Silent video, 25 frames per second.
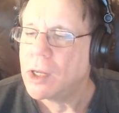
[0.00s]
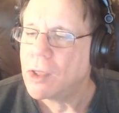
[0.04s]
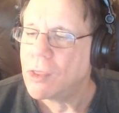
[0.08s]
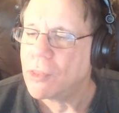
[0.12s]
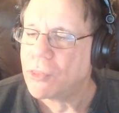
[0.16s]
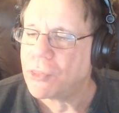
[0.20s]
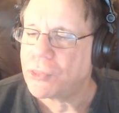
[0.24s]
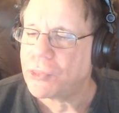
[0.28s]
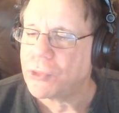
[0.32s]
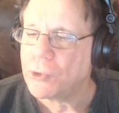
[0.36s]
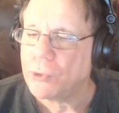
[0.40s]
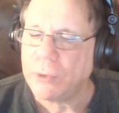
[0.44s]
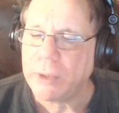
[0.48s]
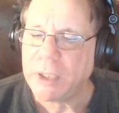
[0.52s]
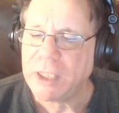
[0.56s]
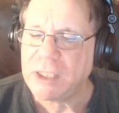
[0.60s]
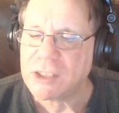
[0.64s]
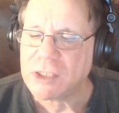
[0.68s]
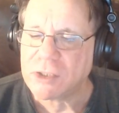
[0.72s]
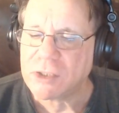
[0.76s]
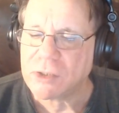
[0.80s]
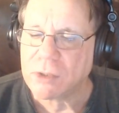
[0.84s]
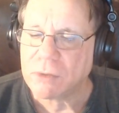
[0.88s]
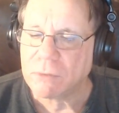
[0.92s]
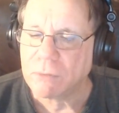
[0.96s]
30
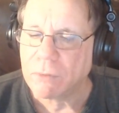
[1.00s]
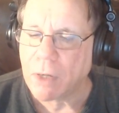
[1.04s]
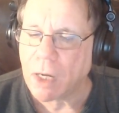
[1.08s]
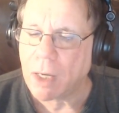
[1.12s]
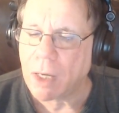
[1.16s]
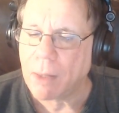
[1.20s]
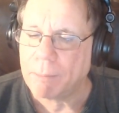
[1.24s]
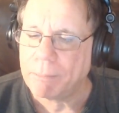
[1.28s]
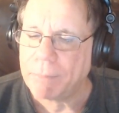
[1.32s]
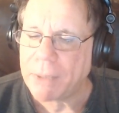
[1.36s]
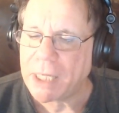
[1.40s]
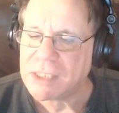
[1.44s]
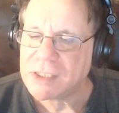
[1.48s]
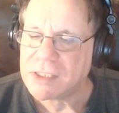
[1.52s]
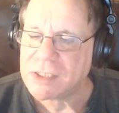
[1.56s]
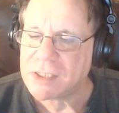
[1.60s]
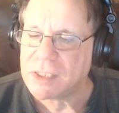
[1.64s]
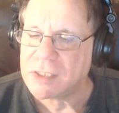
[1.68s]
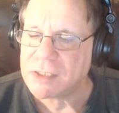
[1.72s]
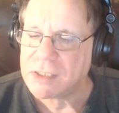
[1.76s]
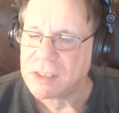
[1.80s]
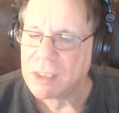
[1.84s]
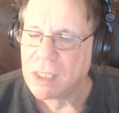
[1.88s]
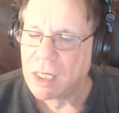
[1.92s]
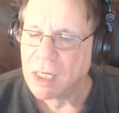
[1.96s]
bases
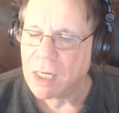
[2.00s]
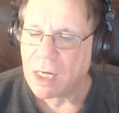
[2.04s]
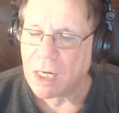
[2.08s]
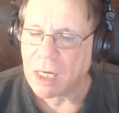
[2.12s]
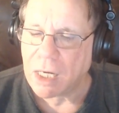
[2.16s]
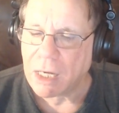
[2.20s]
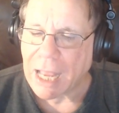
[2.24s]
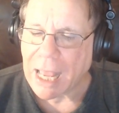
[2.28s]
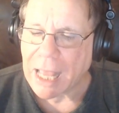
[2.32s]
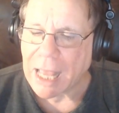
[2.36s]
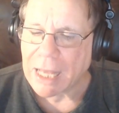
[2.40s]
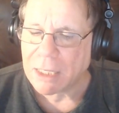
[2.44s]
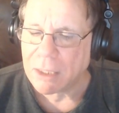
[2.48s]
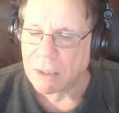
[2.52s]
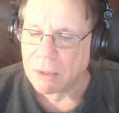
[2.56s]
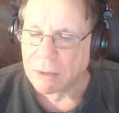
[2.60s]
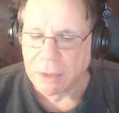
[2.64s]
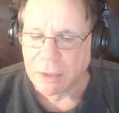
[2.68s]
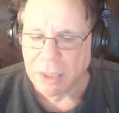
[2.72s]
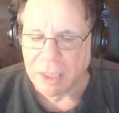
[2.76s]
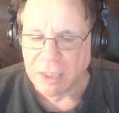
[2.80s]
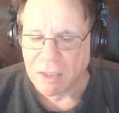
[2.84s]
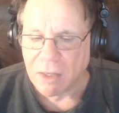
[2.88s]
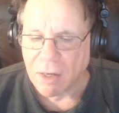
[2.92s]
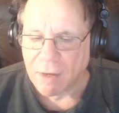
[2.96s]
out of the
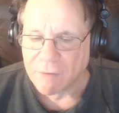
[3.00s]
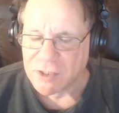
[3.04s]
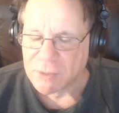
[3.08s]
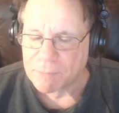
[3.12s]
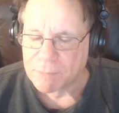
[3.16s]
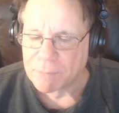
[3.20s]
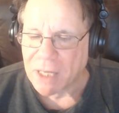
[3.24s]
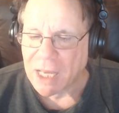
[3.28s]
leadoff spot.